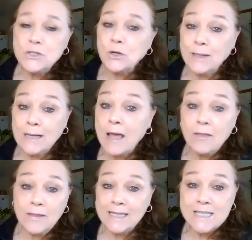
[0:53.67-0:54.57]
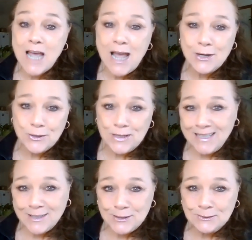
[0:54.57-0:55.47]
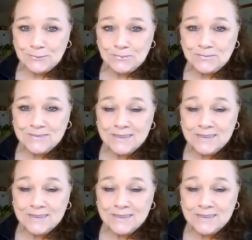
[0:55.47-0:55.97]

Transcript: during the entire year.